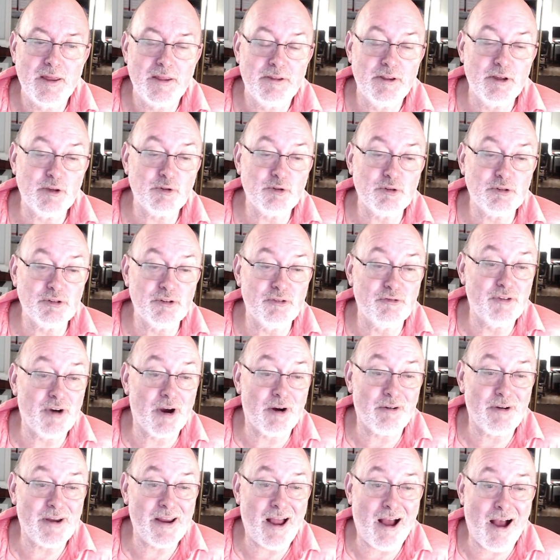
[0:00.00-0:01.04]
this was a
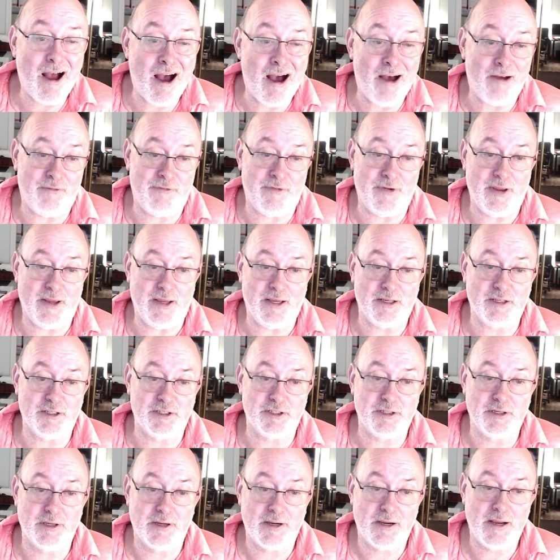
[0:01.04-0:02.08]
very
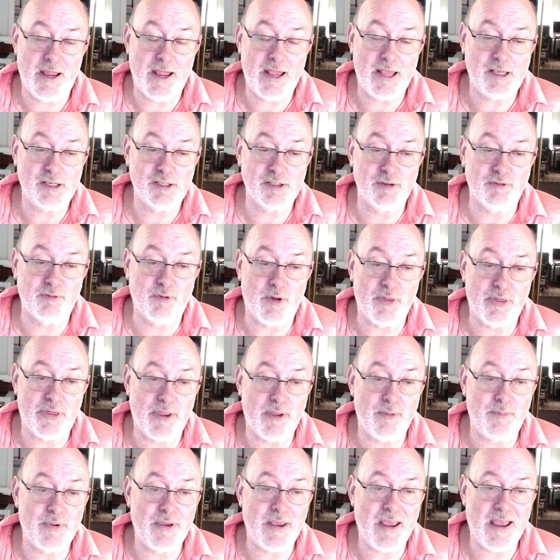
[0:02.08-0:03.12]
obvious case of what
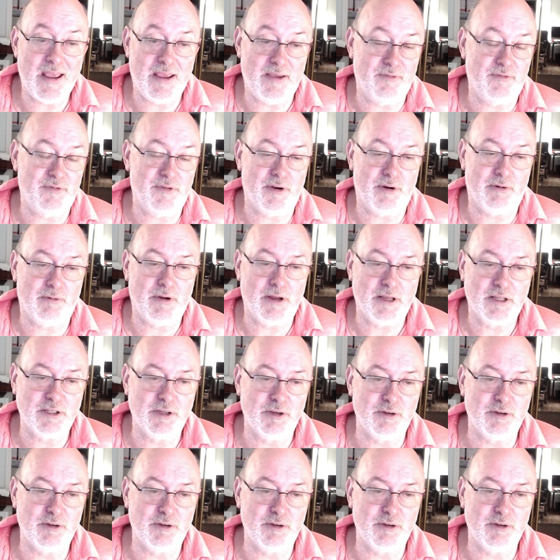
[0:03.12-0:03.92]
the behavior is.